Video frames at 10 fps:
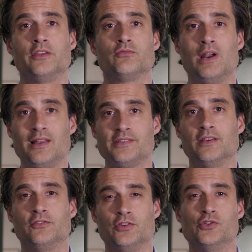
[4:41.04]
is
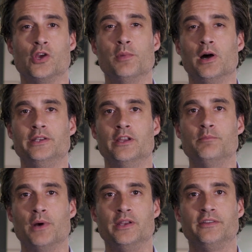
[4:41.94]
relative to Joe Biden
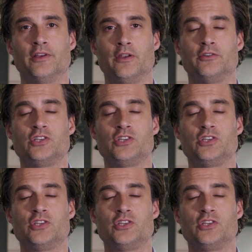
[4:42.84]
and Bernie Sanders.